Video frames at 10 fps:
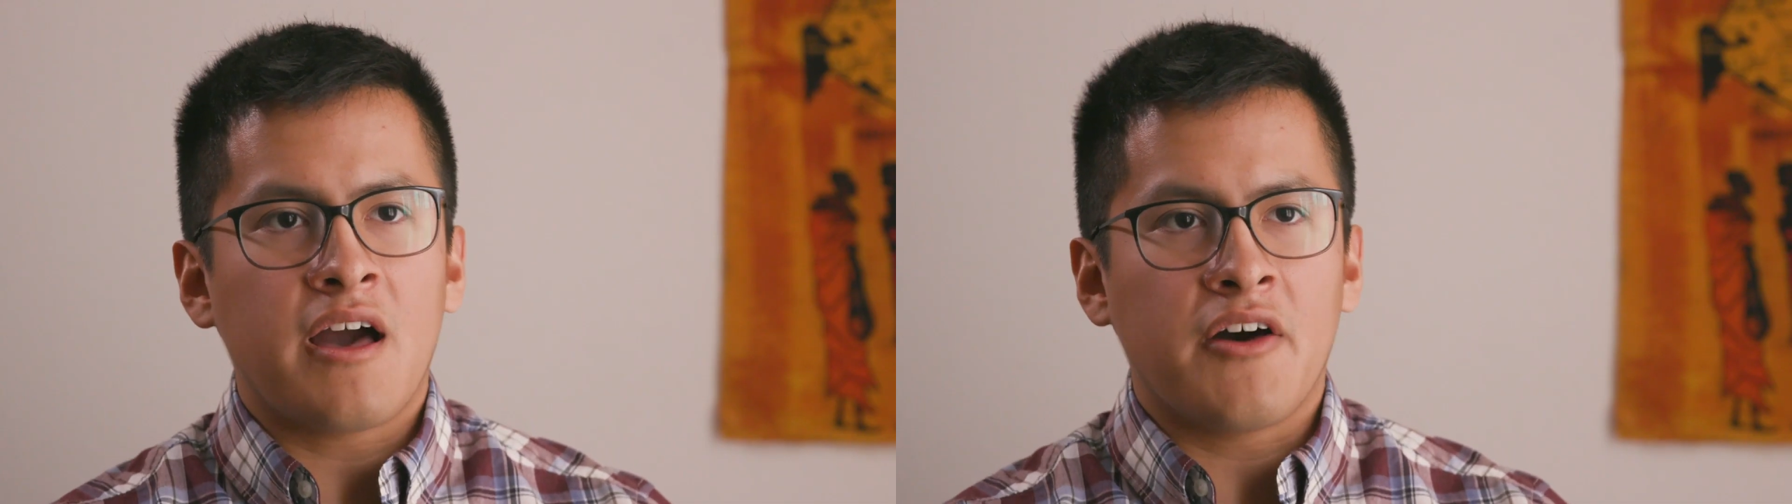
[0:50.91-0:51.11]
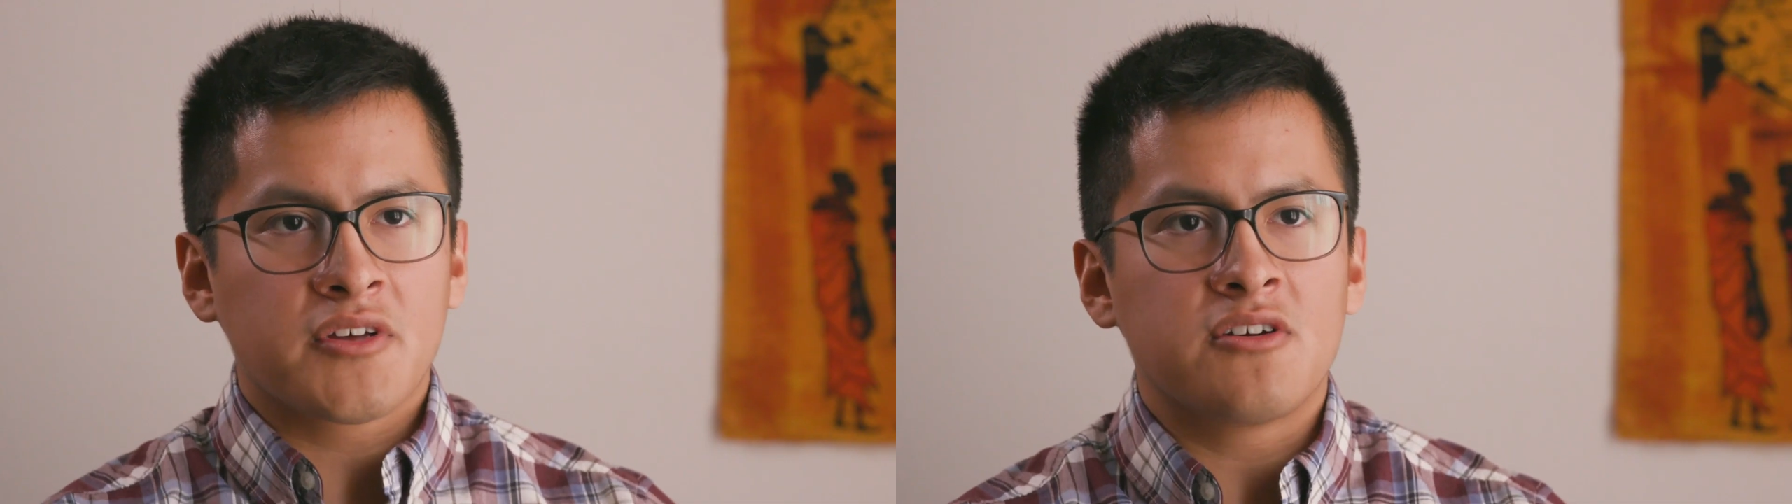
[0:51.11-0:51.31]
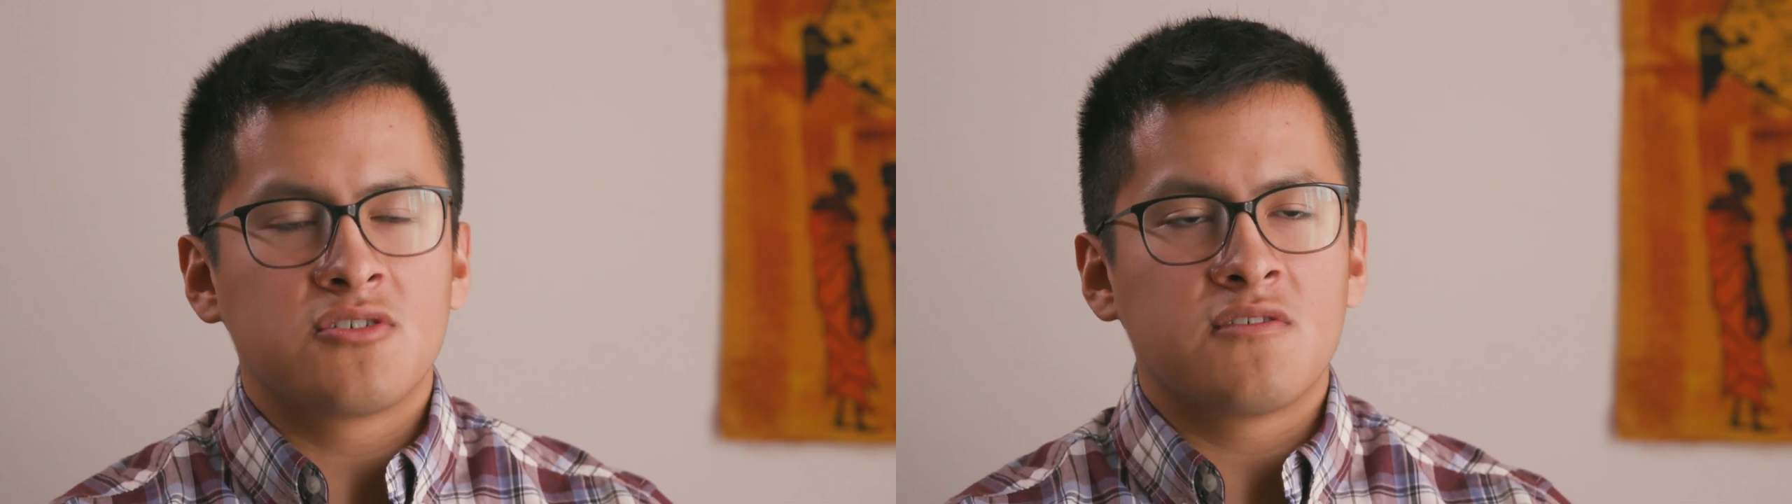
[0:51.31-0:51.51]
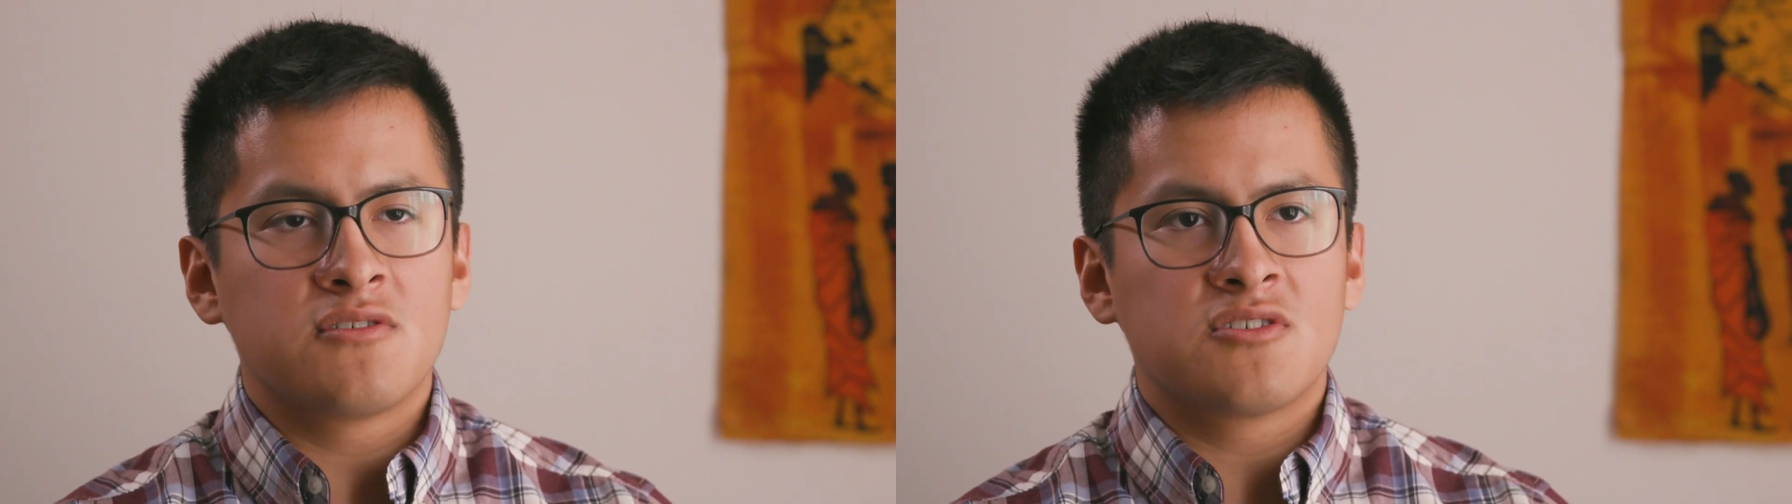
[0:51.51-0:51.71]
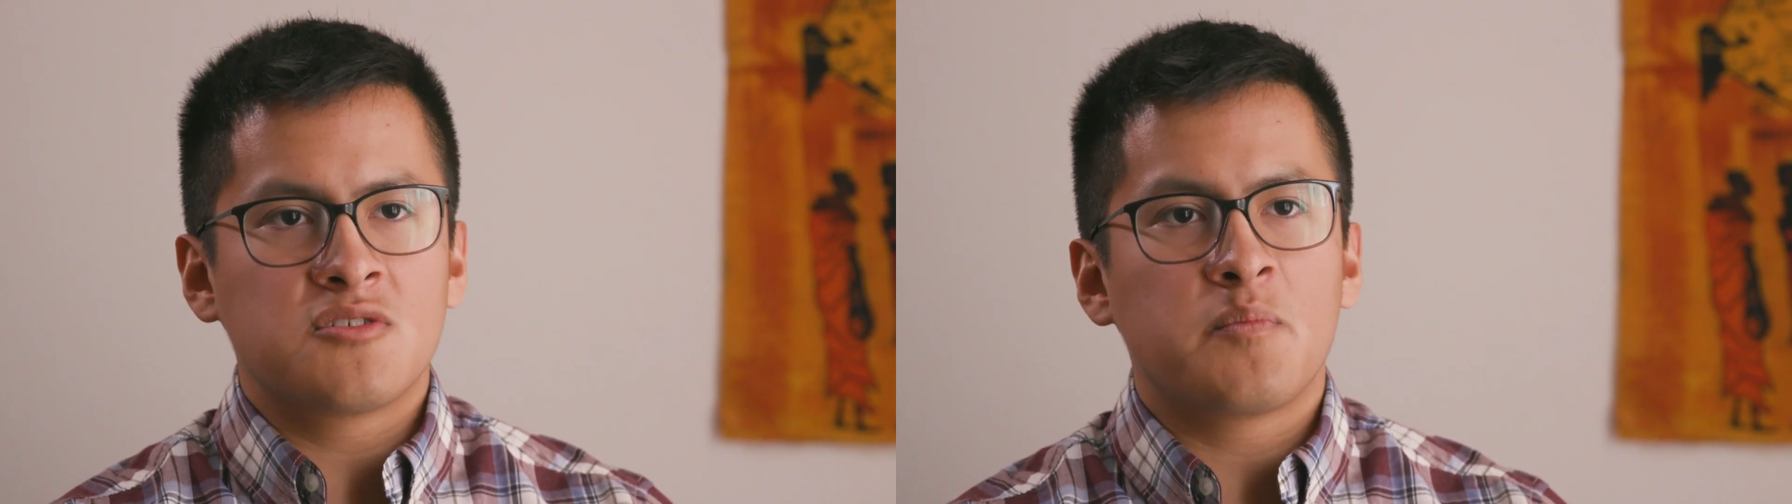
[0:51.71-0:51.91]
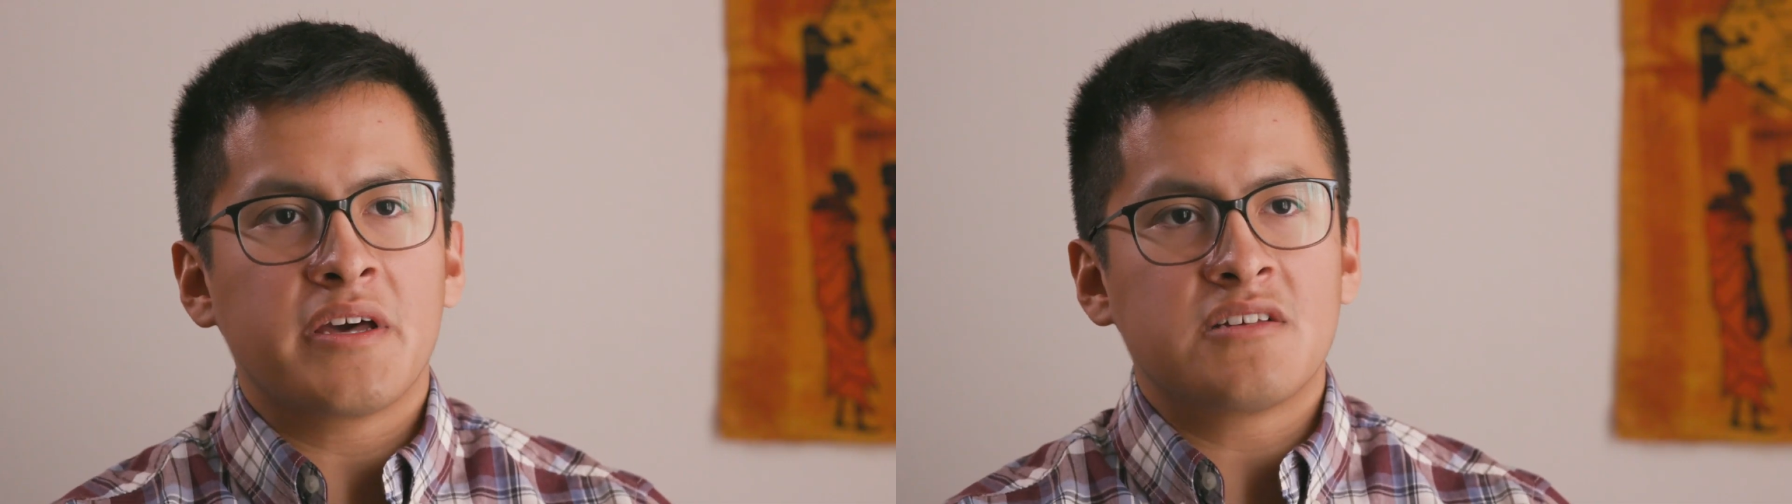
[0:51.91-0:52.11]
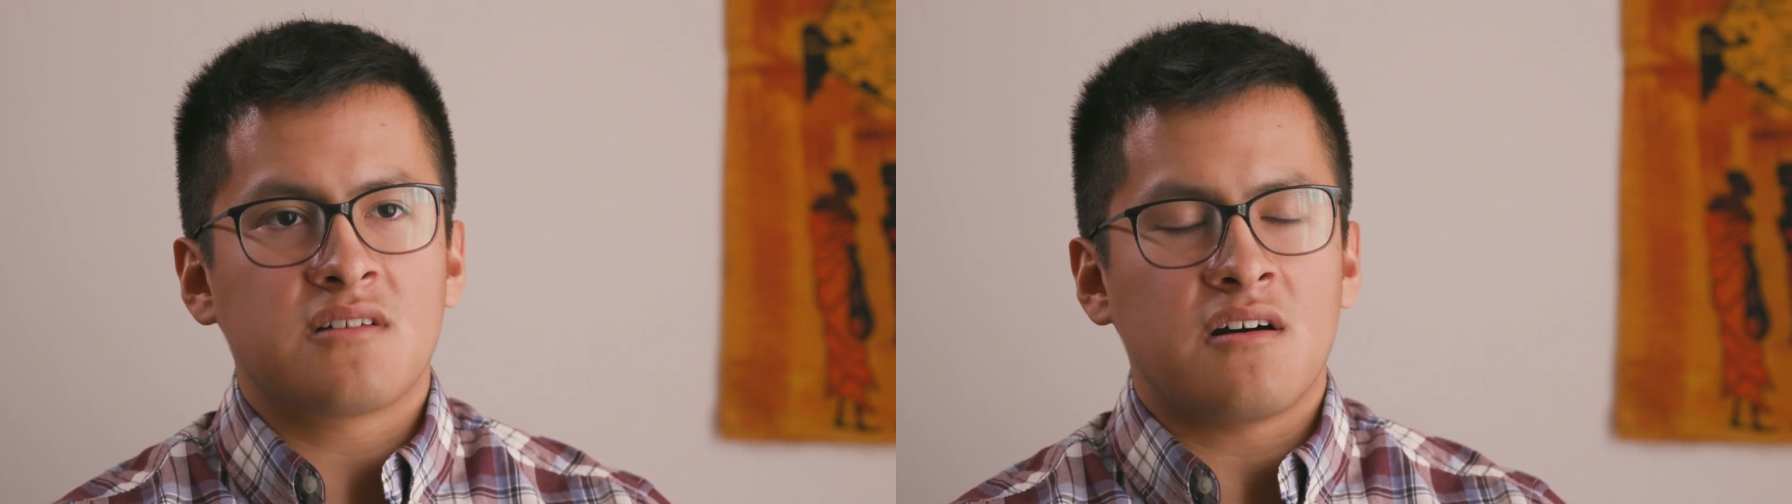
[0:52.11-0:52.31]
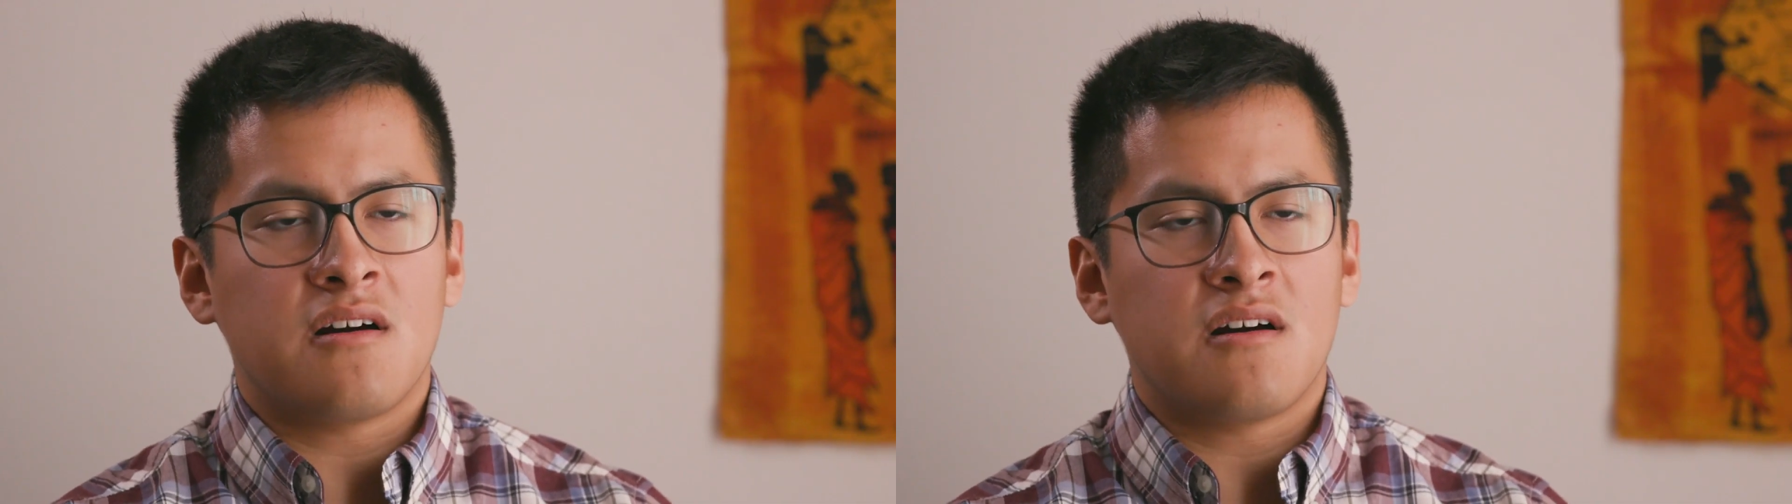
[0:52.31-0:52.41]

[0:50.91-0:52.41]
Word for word: healthcare services based